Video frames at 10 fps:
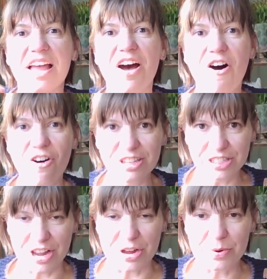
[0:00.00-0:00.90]

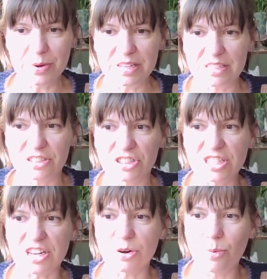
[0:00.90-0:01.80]
also, just
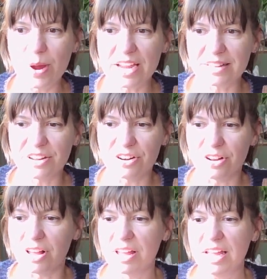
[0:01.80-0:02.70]
a quick
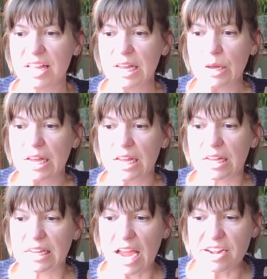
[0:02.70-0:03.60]
little
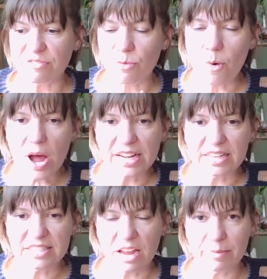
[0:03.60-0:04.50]
kind of what
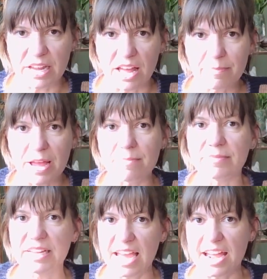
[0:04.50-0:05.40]
is coming up. I'm
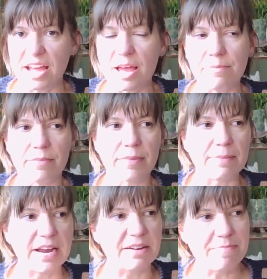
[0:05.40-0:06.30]

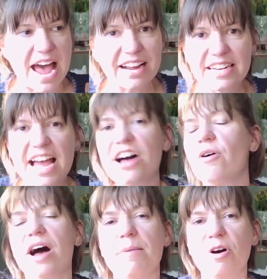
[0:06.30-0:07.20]
kind of back now.
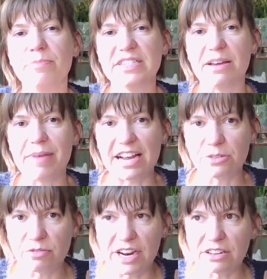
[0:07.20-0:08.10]
I'm hoping to get back to
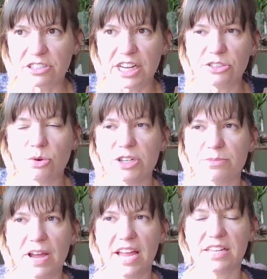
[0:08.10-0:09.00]
a regular schedule, which my